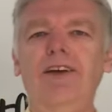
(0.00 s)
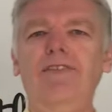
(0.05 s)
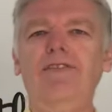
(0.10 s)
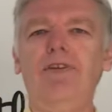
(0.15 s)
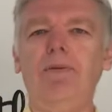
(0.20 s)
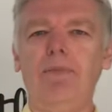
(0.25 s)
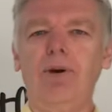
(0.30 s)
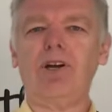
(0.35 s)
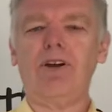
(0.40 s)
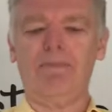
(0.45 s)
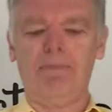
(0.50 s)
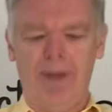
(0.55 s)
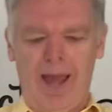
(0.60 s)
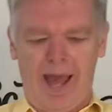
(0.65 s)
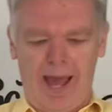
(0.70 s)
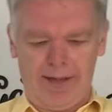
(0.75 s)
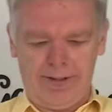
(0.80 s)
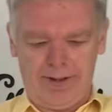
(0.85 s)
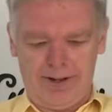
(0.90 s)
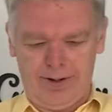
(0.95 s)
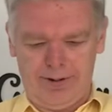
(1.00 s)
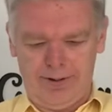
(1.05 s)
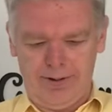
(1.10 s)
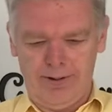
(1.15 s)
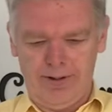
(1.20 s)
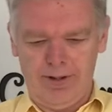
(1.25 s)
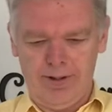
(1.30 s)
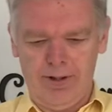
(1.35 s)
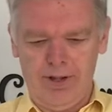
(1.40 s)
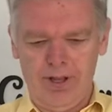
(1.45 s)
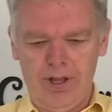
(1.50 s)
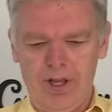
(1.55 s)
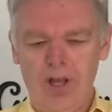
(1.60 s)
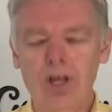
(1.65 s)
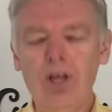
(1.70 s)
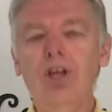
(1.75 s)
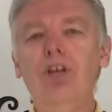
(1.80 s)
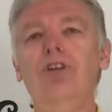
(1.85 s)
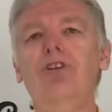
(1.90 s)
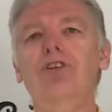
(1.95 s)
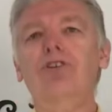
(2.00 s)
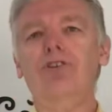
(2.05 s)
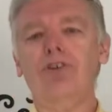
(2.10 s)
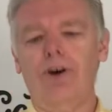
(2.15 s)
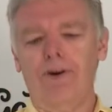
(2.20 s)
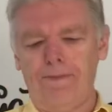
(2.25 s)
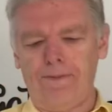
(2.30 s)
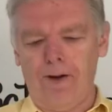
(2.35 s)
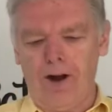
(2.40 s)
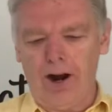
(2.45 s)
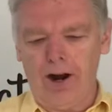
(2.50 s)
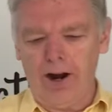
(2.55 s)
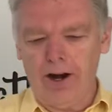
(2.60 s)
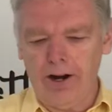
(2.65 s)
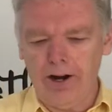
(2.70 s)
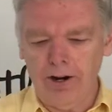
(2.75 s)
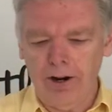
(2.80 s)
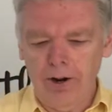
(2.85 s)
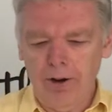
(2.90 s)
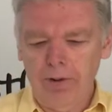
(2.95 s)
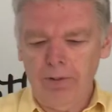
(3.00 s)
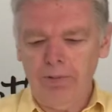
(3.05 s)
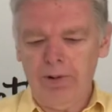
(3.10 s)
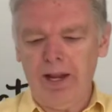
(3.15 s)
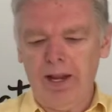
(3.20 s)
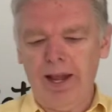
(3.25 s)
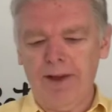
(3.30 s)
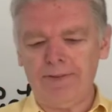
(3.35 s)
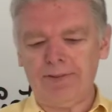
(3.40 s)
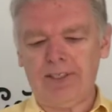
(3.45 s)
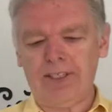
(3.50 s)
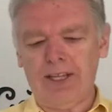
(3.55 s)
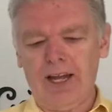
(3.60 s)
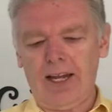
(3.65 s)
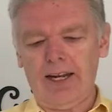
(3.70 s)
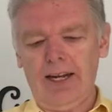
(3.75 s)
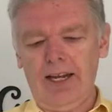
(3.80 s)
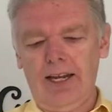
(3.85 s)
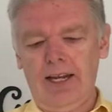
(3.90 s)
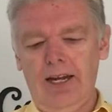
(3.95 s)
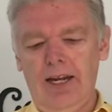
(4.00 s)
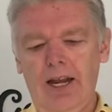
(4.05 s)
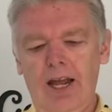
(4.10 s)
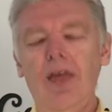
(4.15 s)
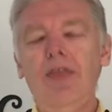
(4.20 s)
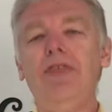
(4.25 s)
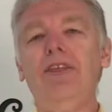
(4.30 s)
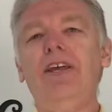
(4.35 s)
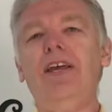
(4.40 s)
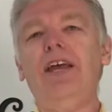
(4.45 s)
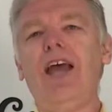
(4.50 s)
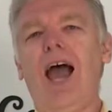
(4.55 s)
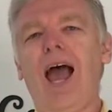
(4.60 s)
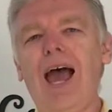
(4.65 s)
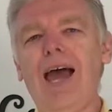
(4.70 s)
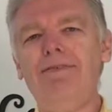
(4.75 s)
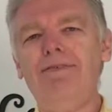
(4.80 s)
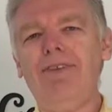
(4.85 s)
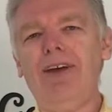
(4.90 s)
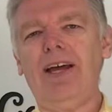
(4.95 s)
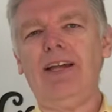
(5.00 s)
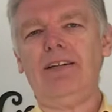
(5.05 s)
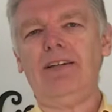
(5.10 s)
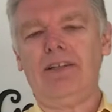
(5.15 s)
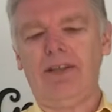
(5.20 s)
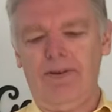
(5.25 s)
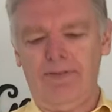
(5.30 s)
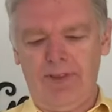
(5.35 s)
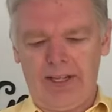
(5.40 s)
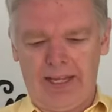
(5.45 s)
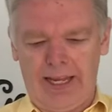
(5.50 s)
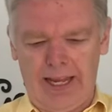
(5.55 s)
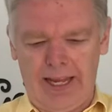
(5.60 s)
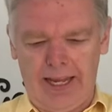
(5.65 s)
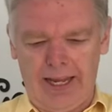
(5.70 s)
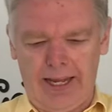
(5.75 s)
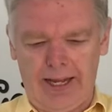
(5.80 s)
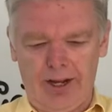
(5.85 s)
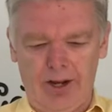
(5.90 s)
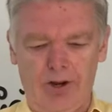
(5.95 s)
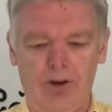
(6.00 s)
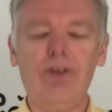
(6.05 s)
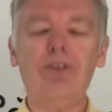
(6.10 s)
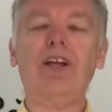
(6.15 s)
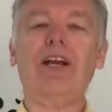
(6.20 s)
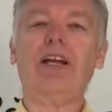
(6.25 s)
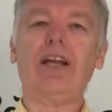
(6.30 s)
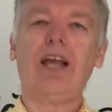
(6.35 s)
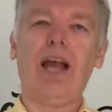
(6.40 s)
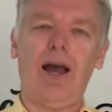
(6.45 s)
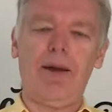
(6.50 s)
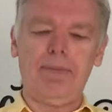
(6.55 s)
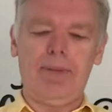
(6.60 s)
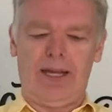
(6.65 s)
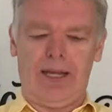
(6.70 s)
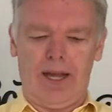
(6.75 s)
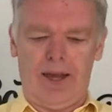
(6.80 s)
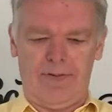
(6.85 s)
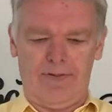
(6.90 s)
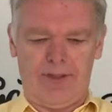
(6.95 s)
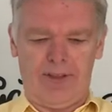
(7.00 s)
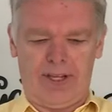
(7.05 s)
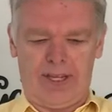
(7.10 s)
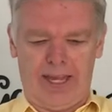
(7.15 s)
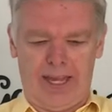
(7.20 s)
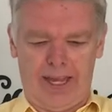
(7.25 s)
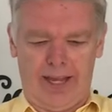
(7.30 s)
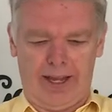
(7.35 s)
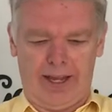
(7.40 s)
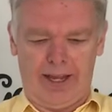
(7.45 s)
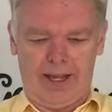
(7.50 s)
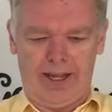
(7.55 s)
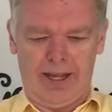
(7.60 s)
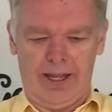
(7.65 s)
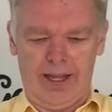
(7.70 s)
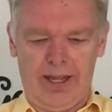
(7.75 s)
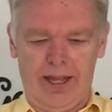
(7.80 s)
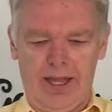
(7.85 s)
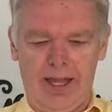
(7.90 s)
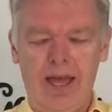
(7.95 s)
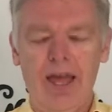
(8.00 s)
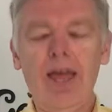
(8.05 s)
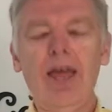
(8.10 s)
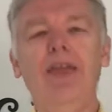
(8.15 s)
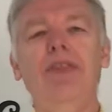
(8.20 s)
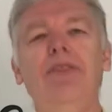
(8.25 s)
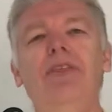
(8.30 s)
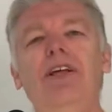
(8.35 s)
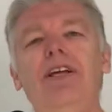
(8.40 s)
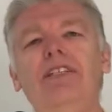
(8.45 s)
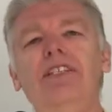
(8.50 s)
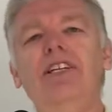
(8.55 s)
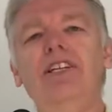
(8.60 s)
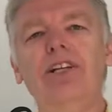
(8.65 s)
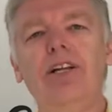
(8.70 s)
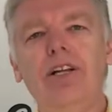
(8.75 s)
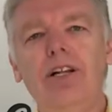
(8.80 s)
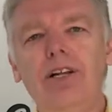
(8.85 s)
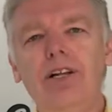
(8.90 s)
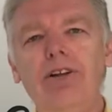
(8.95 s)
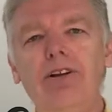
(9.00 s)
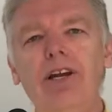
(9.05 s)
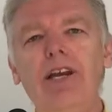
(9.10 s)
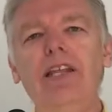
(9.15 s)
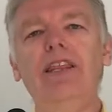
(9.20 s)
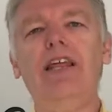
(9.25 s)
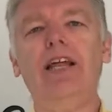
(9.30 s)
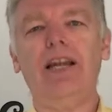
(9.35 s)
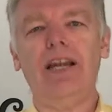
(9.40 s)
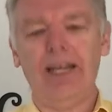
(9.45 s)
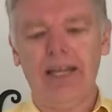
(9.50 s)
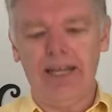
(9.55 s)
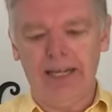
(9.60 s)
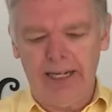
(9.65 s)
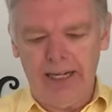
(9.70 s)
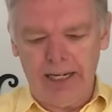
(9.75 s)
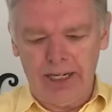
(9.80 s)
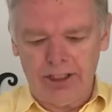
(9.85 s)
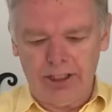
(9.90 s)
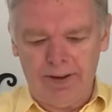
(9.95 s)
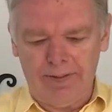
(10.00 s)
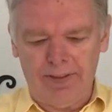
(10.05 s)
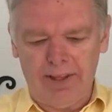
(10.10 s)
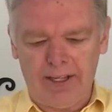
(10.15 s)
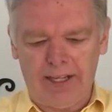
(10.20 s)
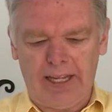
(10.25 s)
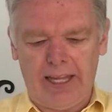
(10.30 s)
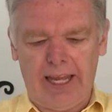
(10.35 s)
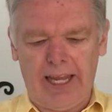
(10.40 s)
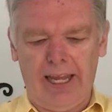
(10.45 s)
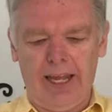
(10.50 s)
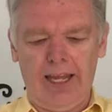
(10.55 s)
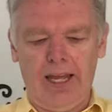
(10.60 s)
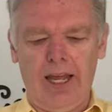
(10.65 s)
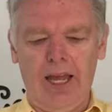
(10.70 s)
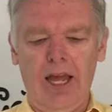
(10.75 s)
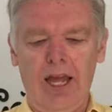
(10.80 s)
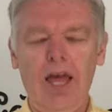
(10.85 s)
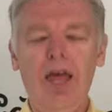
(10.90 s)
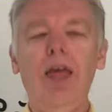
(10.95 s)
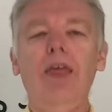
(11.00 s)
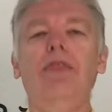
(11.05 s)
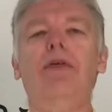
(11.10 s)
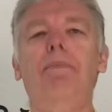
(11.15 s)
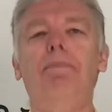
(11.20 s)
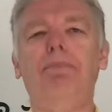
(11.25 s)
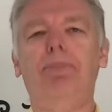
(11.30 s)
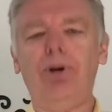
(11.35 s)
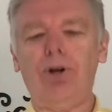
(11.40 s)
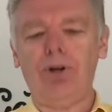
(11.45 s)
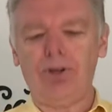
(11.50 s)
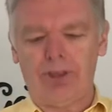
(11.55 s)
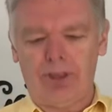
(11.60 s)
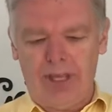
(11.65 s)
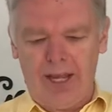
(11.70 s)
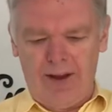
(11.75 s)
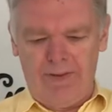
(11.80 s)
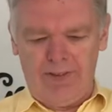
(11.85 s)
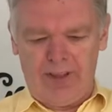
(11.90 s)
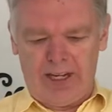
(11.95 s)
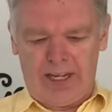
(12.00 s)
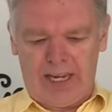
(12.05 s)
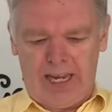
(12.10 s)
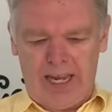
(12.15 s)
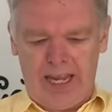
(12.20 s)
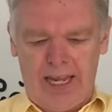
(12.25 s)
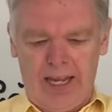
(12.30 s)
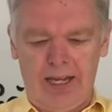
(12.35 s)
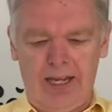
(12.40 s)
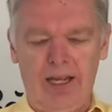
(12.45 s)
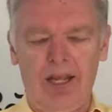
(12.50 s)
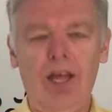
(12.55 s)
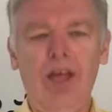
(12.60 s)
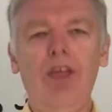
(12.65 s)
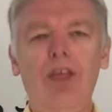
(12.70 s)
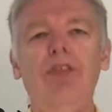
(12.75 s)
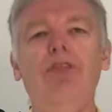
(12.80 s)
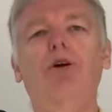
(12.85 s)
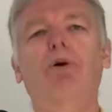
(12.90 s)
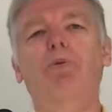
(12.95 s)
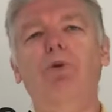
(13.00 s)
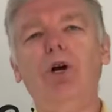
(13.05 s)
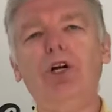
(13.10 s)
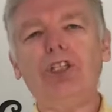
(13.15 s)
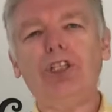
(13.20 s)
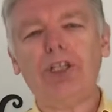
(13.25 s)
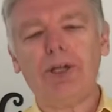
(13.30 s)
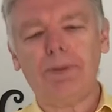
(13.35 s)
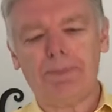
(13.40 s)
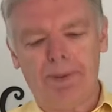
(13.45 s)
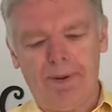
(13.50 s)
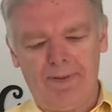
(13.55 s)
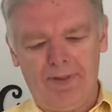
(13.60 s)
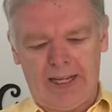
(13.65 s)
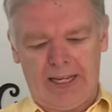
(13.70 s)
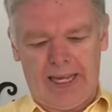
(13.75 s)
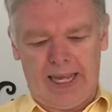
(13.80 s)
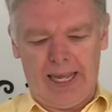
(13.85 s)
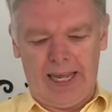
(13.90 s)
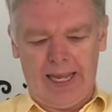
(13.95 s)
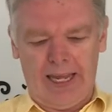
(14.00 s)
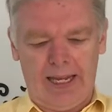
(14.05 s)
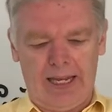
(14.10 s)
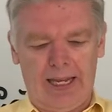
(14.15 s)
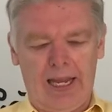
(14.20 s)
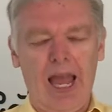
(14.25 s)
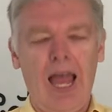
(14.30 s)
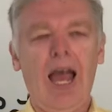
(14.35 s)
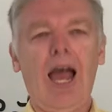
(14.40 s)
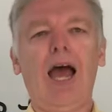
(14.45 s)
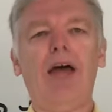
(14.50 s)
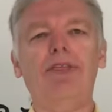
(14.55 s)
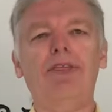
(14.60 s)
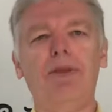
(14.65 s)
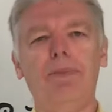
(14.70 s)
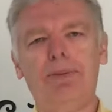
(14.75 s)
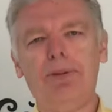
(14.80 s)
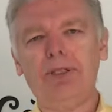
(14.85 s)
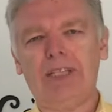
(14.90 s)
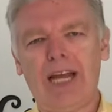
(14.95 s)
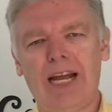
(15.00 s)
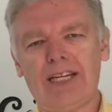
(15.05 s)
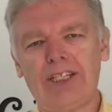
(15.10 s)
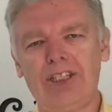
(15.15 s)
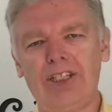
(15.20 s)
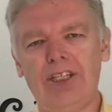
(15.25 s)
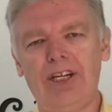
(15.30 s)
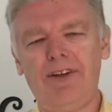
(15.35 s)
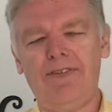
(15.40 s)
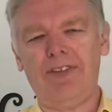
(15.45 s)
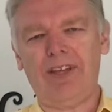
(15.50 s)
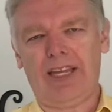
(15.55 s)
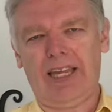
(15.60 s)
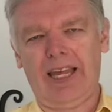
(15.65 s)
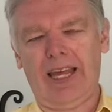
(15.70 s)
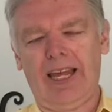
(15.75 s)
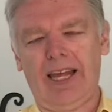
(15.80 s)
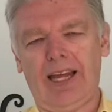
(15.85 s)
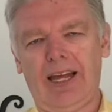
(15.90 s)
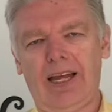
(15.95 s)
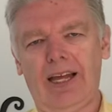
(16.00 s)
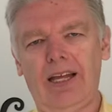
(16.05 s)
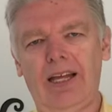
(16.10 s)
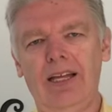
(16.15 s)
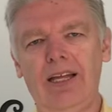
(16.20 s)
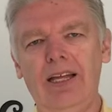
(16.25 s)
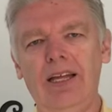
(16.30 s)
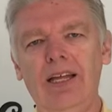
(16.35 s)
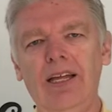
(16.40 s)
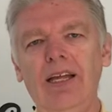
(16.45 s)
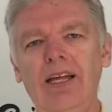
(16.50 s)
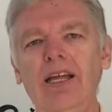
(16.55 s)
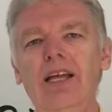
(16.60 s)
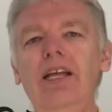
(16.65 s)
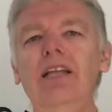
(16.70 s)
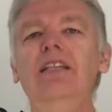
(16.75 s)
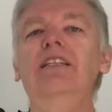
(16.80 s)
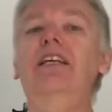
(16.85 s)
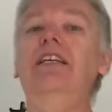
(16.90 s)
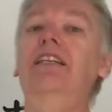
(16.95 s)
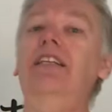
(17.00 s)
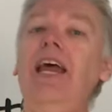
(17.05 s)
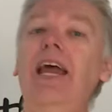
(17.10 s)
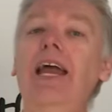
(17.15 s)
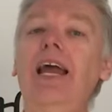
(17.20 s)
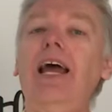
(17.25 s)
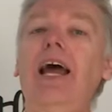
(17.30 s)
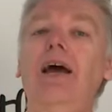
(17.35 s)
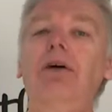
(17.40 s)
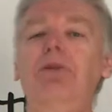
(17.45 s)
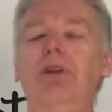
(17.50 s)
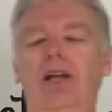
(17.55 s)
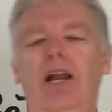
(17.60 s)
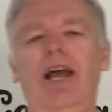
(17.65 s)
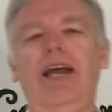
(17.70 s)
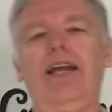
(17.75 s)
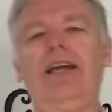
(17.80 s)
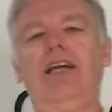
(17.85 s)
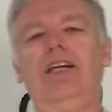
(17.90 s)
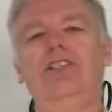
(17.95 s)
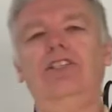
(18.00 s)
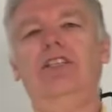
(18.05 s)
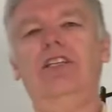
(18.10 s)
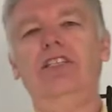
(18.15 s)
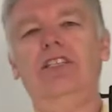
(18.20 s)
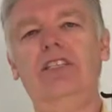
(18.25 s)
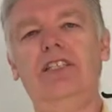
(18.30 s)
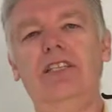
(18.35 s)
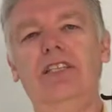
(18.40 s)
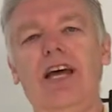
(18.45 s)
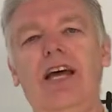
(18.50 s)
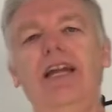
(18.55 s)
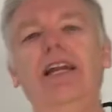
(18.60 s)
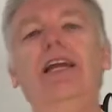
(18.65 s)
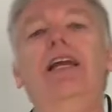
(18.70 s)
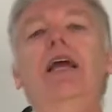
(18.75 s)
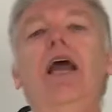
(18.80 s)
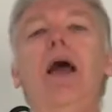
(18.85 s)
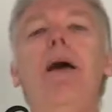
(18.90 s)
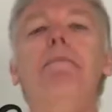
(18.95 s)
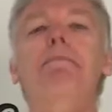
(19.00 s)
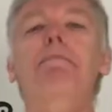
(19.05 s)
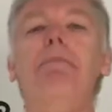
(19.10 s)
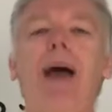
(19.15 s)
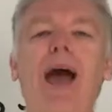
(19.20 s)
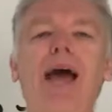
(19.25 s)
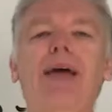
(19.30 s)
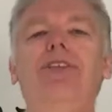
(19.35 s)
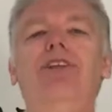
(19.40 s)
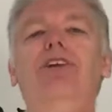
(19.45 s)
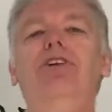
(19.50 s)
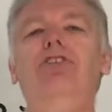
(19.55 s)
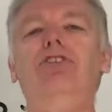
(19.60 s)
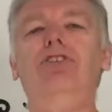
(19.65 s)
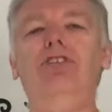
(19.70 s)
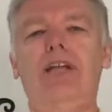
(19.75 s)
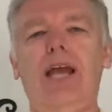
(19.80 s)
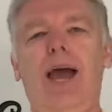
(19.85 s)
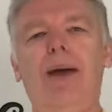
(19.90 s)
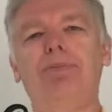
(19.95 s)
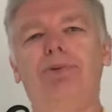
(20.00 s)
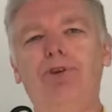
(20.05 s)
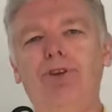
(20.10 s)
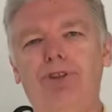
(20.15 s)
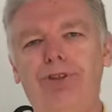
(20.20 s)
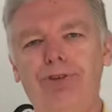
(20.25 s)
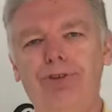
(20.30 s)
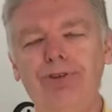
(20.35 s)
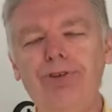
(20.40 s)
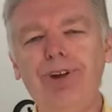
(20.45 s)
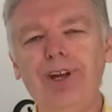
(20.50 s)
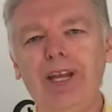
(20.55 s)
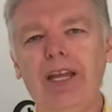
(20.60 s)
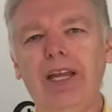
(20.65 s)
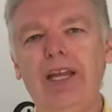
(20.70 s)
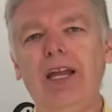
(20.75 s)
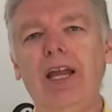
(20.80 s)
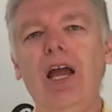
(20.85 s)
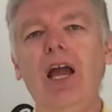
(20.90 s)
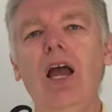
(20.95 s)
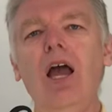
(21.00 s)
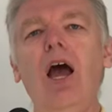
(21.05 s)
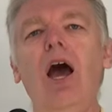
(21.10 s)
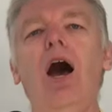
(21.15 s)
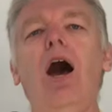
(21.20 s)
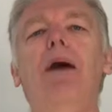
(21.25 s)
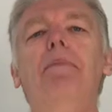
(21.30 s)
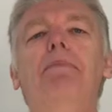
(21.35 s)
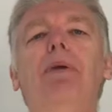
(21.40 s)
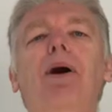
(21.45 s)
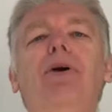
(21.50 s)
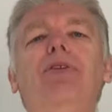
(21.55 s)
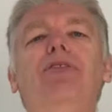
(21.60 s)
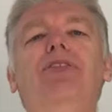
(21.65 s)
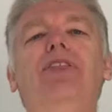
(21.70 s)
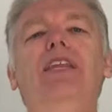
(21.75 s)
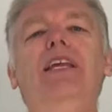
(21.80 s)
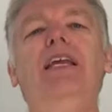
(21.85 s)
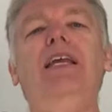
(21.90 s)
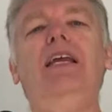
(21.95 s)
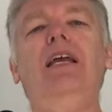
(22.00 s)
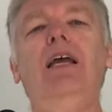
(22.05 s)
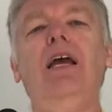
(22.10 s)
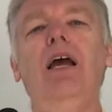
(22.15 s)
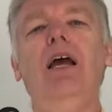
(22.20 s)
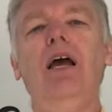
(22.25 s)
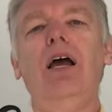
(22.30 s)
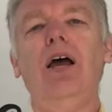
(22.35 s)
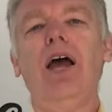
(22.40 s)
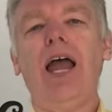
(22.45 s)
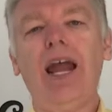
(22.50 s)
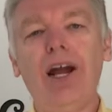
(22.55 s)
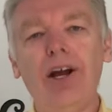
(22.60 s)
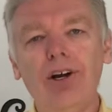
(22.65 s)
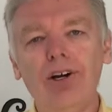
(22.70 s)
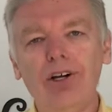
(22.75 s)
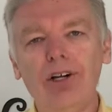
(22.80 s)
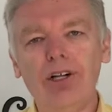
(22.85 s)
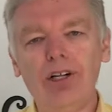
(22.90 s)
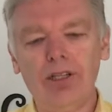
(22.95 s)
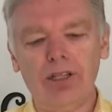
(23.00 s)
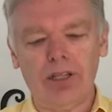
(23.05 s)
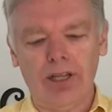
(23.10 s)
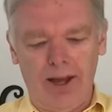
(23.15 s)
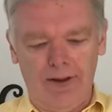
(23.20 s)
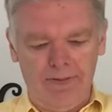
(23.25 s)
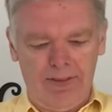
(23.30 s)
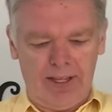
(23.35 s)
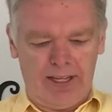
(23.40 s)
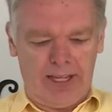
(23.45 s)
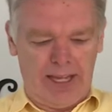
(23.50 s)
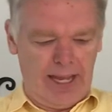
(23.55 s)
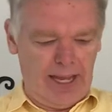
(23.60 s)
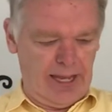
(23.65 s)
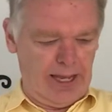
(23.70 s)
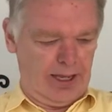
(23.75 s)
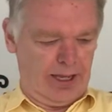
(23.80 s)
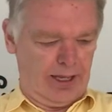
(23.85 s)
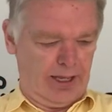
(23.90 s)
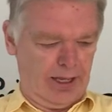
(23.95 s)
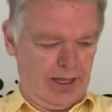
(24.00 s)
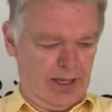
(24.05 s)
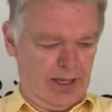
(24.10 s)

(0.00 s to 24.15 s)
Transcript: of the book of Matthew. So far, we have studied the advent of the king, or the coming of the king. This included the lineage of the king, the birthday of the king, the worship of the king, and the protection of the king. Today, I would like us to study Matthew chapter 3 about the herald of the king.